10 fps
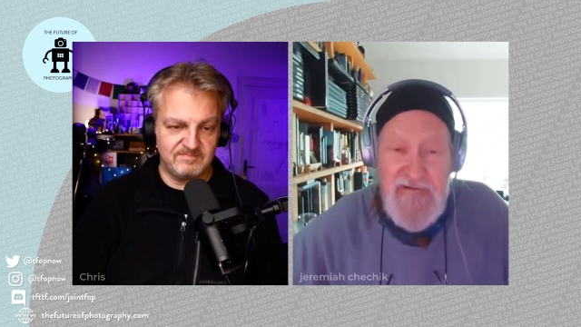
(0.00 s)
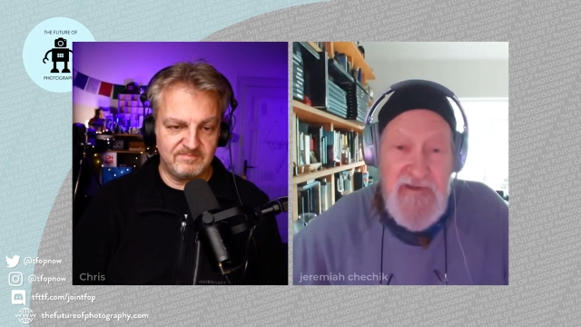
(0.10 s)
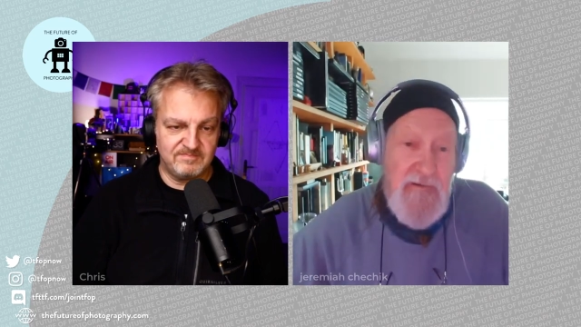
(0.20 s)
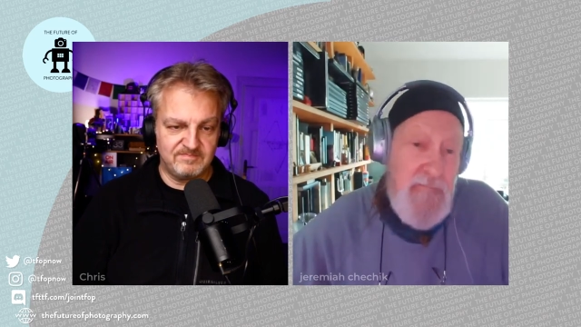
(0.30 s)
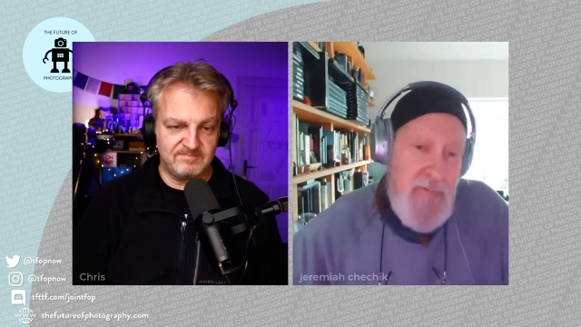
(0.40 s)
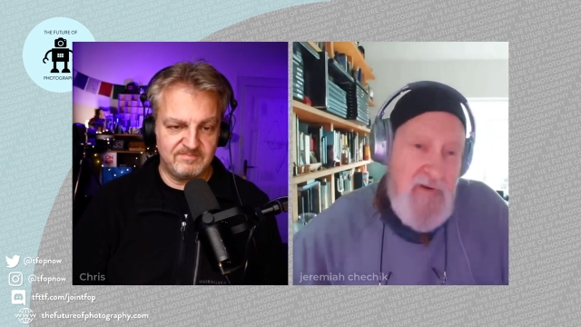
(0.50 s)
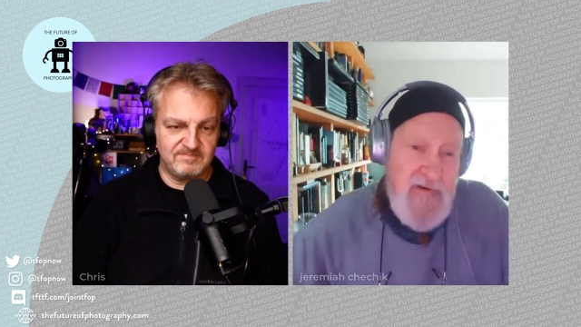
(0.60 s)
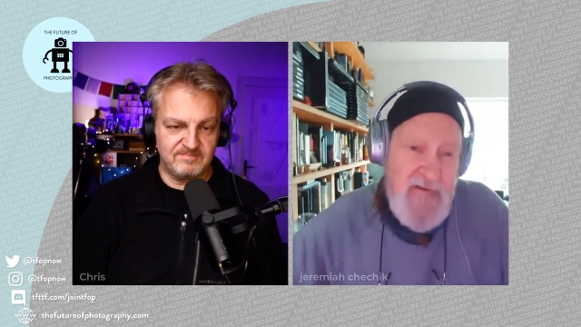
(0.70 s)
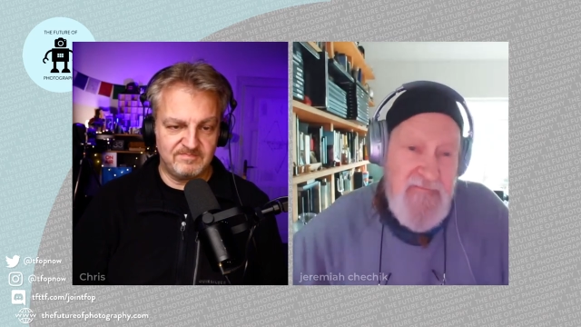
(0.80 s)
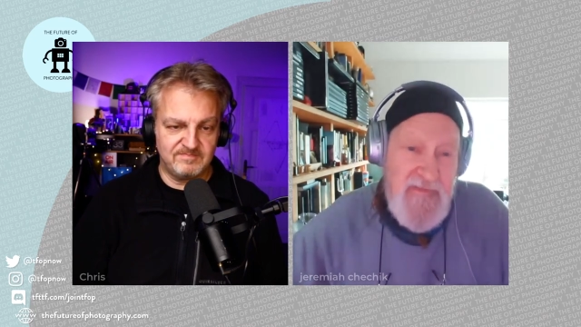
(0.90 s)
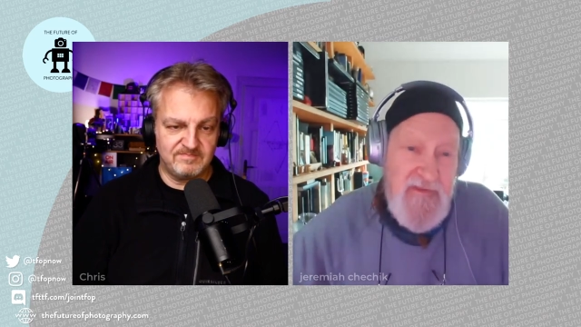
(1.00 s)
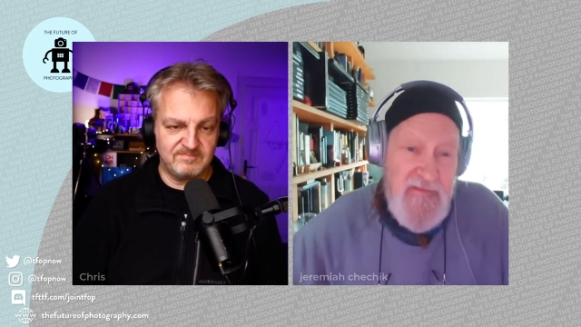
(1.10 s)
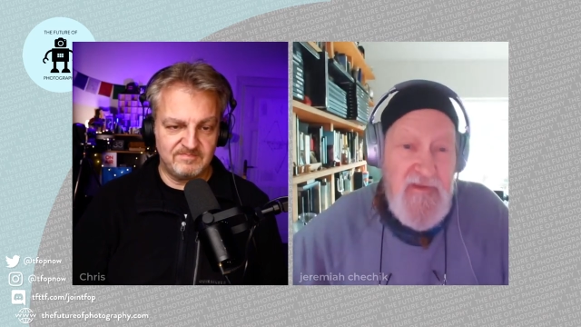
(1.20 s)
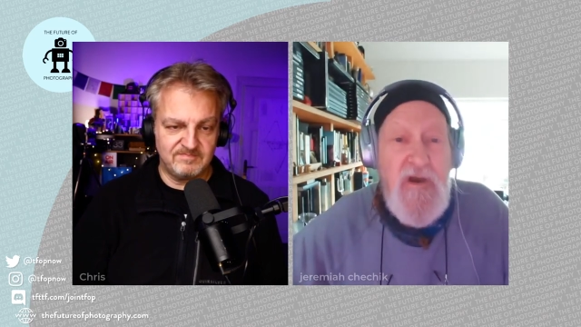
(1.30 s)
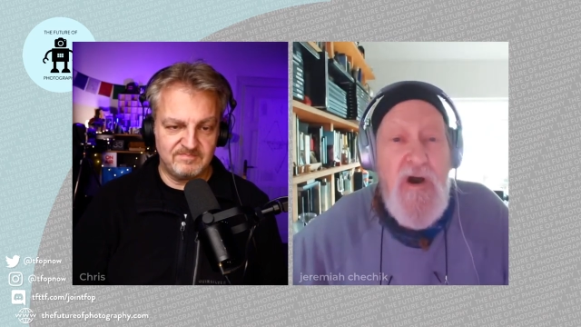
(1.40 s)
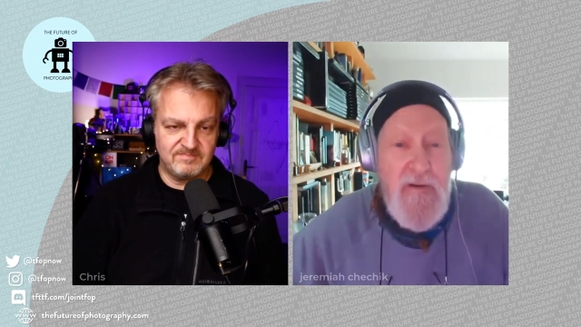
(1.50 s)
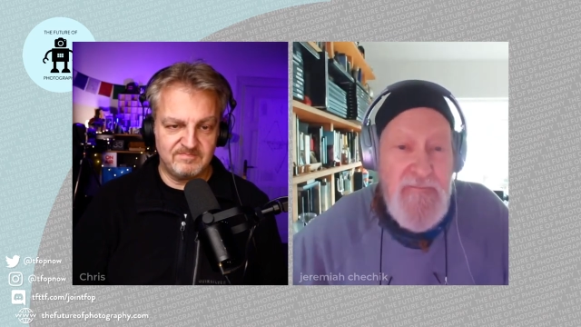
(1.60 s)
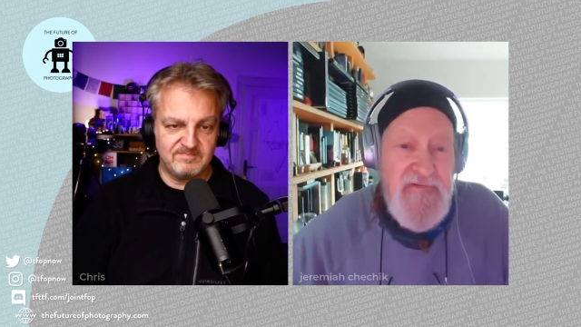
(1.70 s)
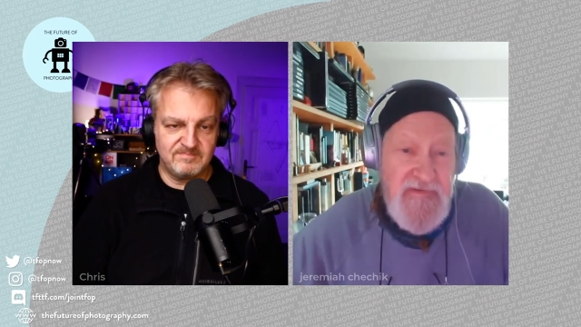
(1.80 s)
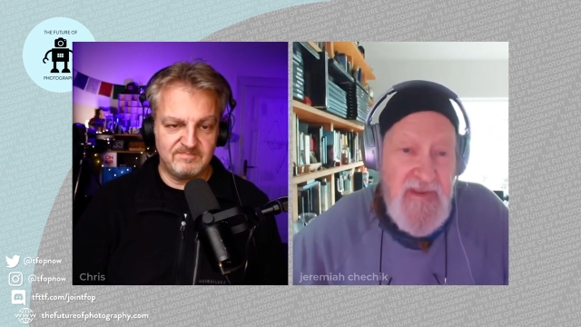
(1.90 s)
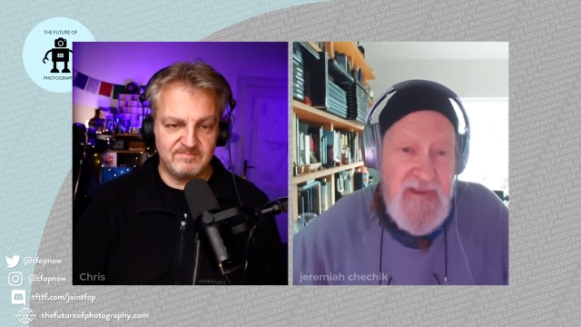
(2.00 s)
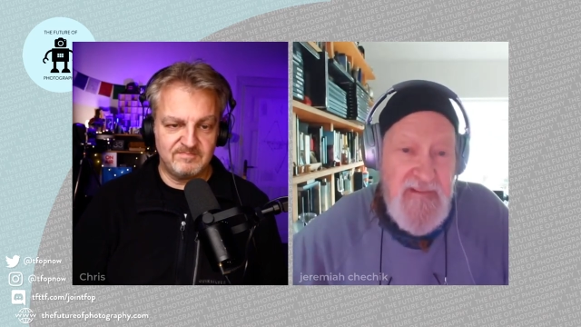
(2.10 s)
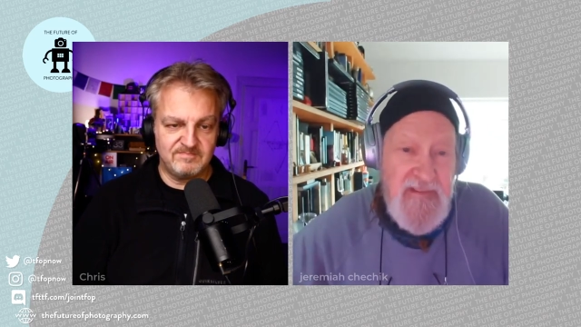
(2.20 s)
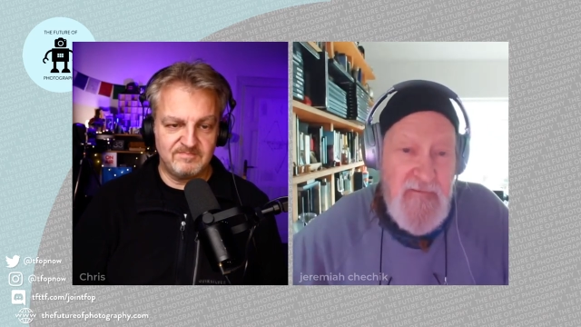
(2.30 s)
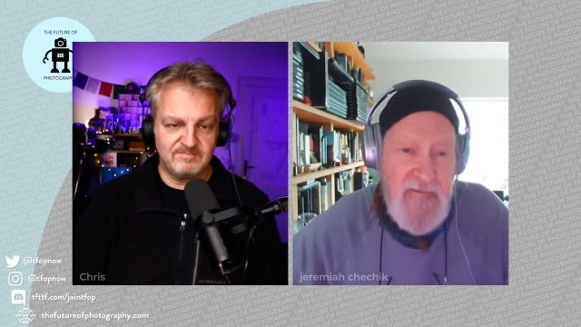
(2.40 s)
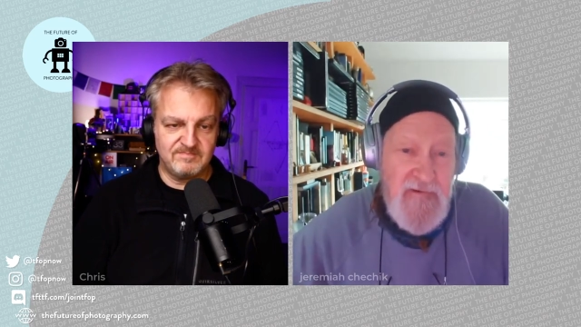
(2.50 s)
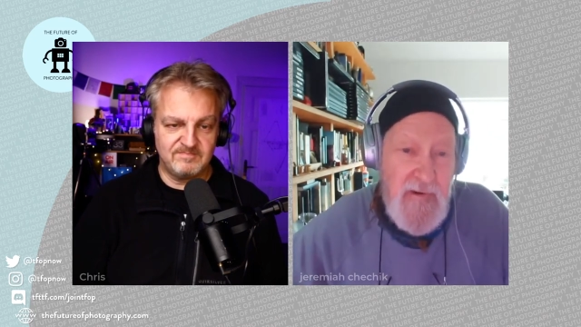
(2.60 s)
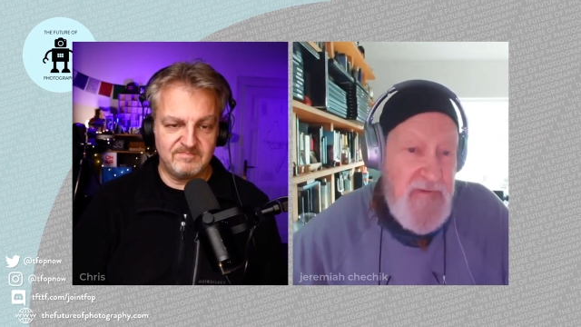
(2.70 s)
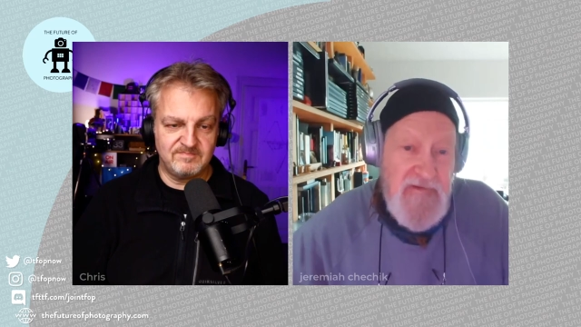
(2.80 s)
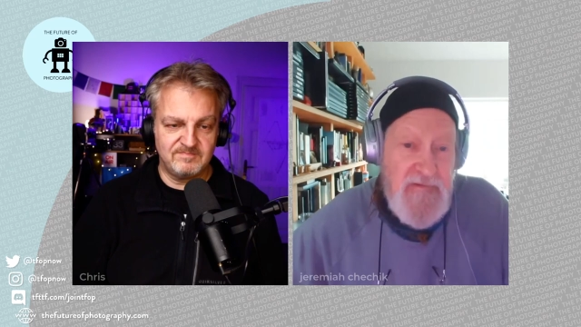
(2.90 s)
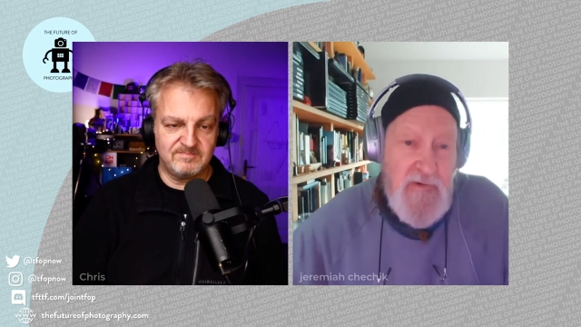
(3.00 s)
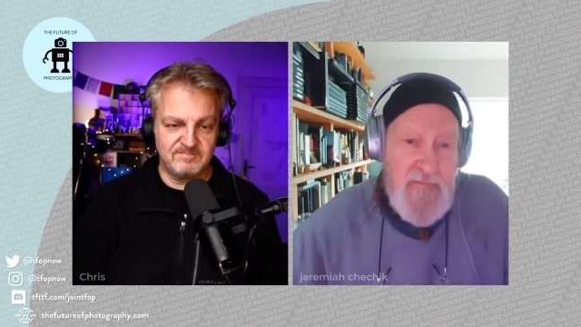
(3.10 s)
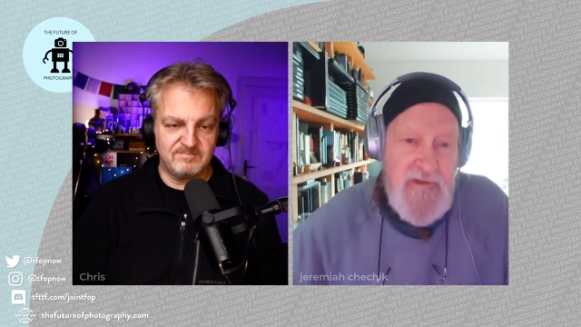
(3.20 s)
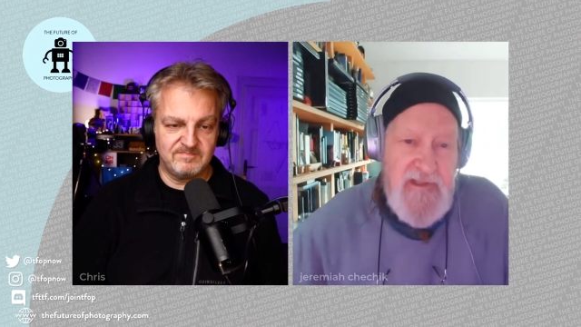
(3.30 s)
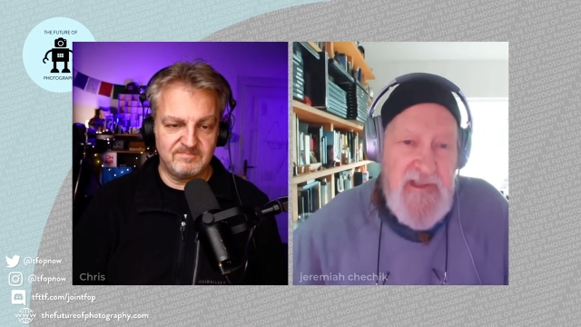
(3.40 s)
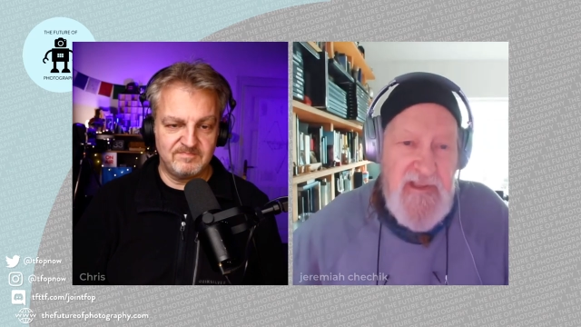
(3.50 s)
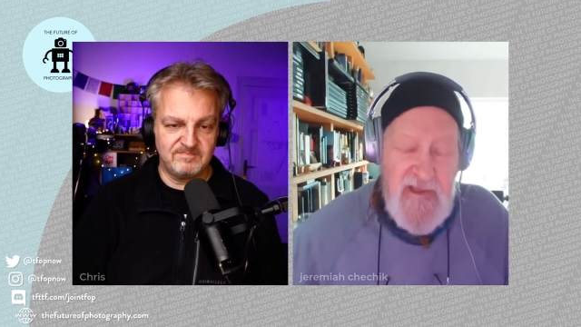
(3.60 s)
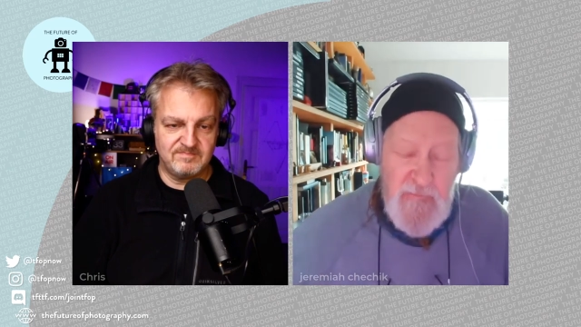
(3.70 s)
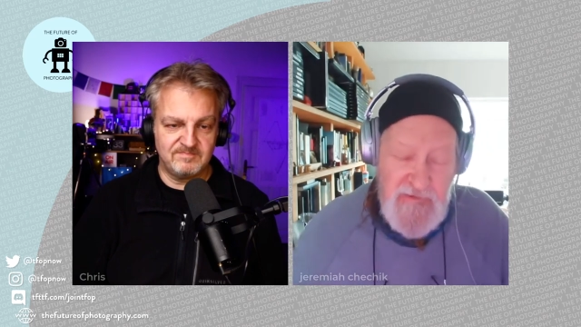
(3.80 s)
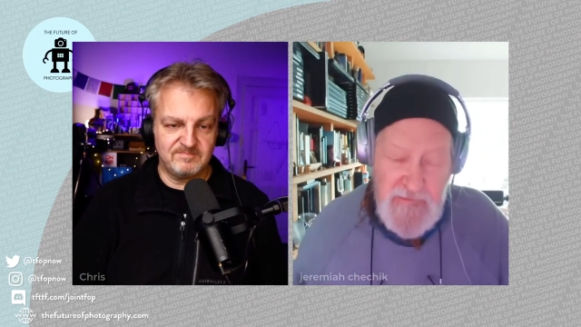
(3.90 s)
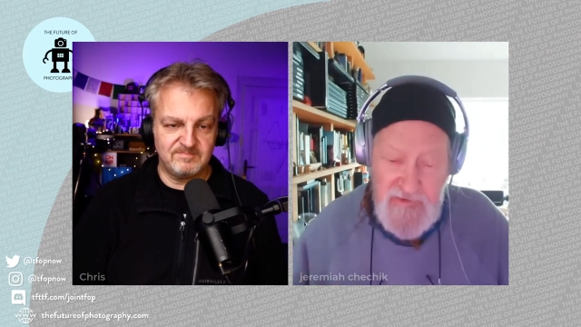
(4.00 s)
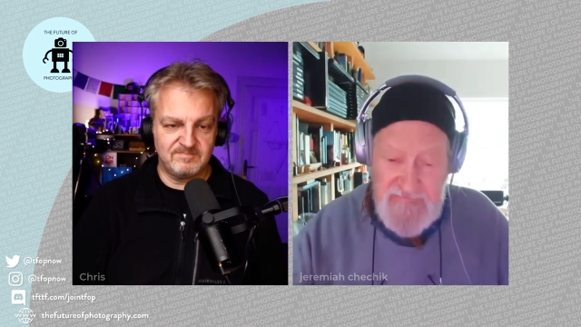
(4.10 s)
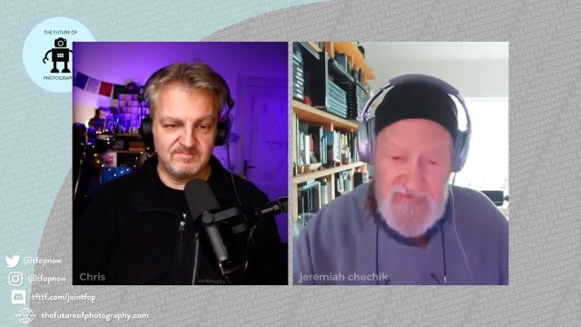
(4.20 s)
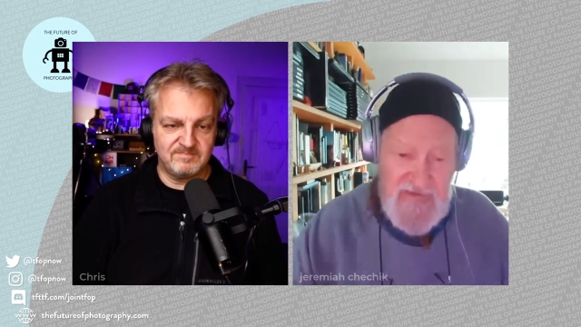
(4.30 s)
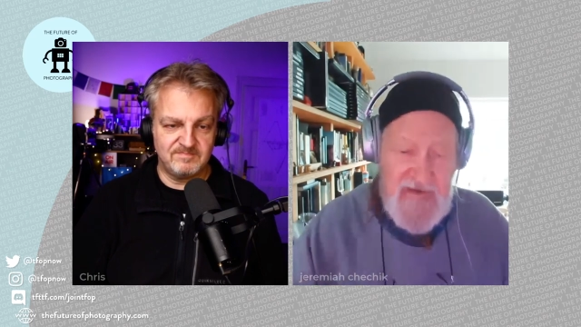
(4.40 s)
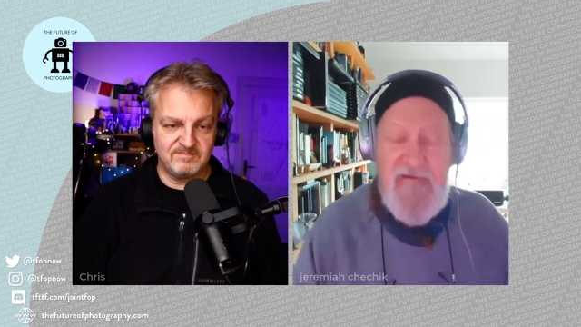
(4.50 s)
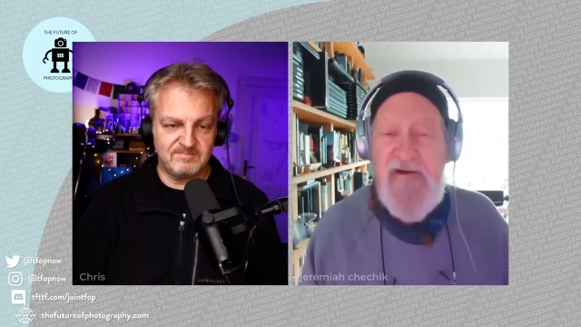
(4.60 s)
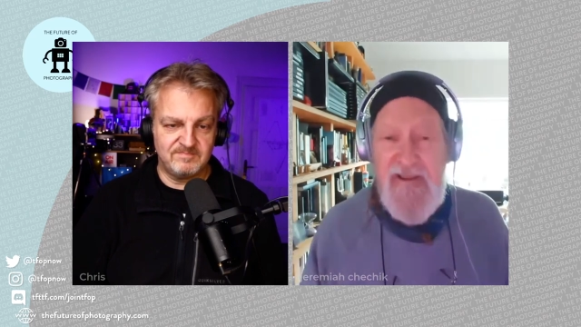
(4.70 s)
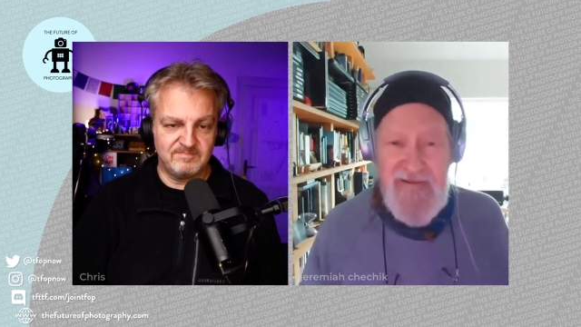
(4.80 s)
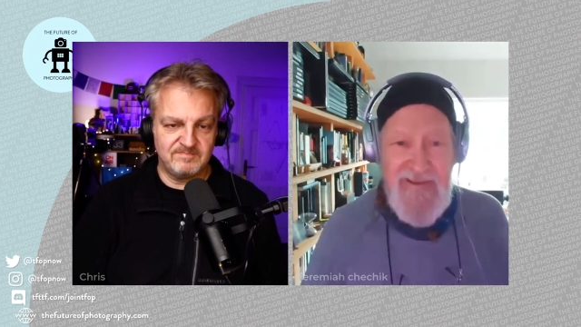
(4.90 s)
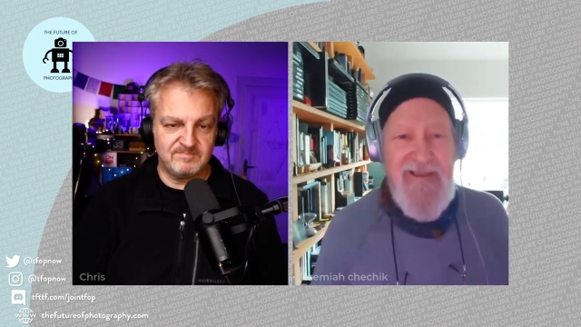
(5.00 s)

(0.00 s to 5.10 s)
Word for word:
Speaker 1: you know part of the the calm sea that we are at because normally uh, when you hit that area